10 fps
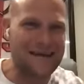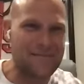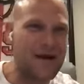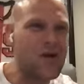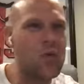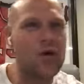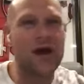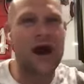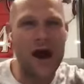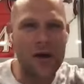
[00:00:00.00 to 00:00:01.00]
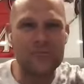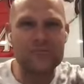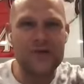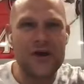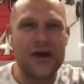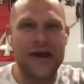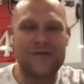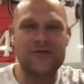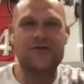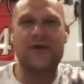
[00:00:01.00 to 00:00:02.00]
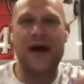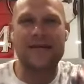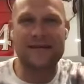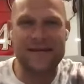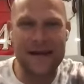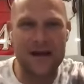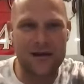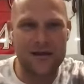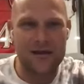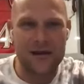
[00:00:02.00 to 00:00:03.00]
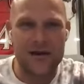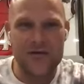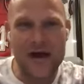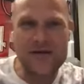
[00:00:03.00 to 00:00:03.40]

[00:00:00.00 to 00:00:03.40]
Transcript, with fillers: Money will come if you find the deal right?